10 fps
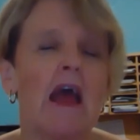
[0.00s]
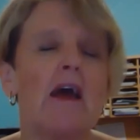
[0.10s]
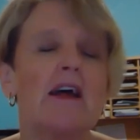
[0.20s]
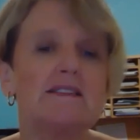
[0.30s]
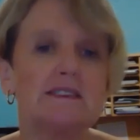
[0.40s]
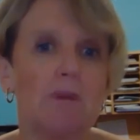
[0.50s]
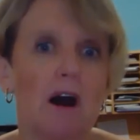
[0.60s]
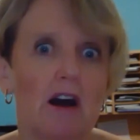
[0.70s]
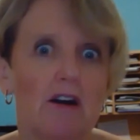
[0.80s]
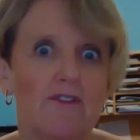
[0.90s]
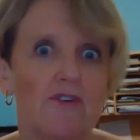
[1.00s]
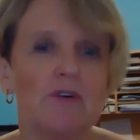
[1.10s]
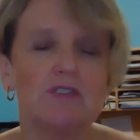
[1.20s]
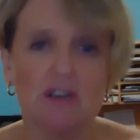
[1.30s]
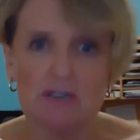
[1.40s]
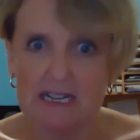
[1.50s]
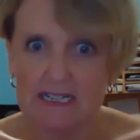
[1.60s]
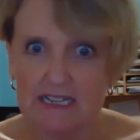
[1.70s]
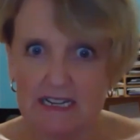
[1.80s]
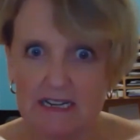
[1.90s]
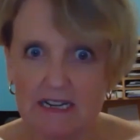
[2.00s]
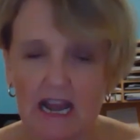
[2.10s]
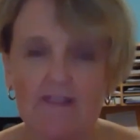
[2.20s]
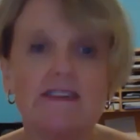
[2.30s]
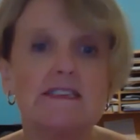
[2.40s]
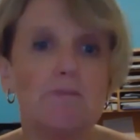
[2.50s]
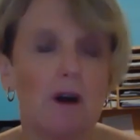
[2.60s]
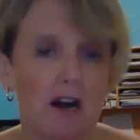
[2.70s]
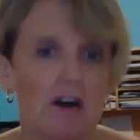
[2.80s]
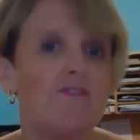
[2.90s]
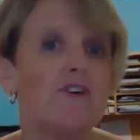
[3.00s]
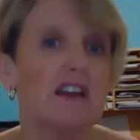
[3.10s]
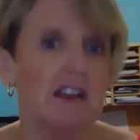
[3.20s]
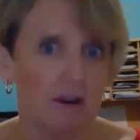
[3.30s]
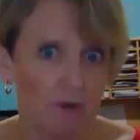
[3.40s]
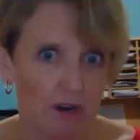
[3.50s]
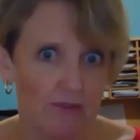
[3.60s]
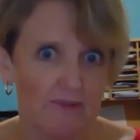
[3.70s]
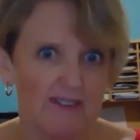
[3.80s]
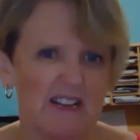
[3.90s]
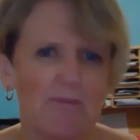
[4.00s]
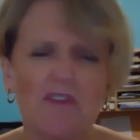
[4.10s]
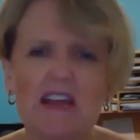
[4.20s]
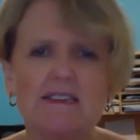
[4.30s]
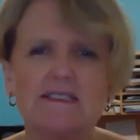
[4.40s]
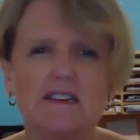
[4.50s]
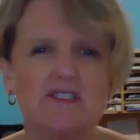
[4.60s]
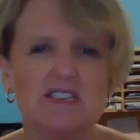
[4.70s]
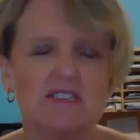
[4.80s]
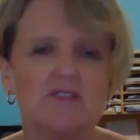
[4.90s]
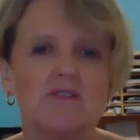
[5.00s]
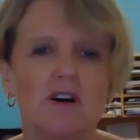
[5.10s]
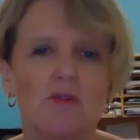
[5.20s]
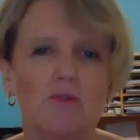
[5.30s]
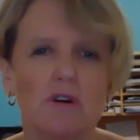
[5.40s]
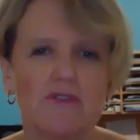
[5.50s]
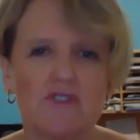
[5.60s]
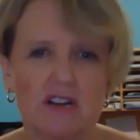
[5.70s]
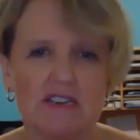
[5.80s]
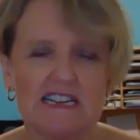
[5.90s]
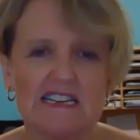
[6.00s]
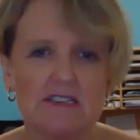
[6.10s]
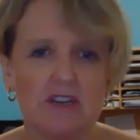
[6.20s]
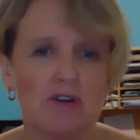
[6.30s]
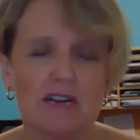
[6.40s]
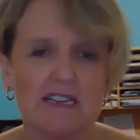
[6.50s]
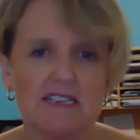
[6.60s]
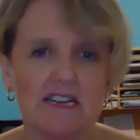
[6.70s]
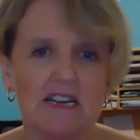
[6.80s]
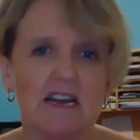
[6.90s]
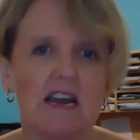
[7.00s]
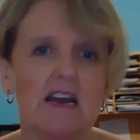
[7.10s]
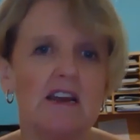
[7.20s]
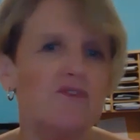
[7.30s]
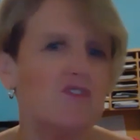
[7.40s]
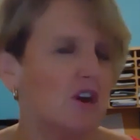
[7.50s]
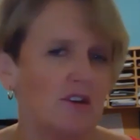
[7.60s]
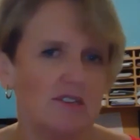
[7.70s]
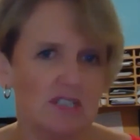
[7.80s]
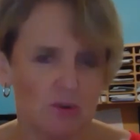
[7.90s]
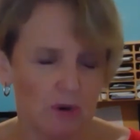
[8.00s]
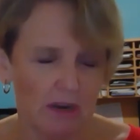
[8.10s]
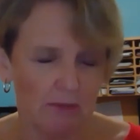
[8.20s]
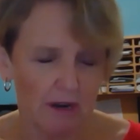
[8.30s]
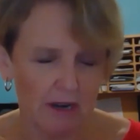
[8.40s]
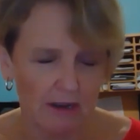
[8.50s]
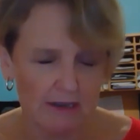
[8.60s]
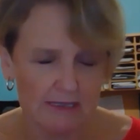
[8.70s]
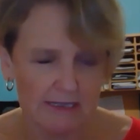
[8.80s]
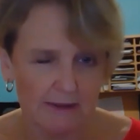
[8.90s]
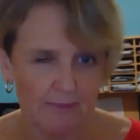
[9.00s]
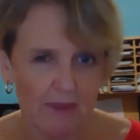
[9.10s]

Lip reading: there's a pile for donating, and there's a pile for getting rid of. Some things that are just not worth donating and of no use to anybody else.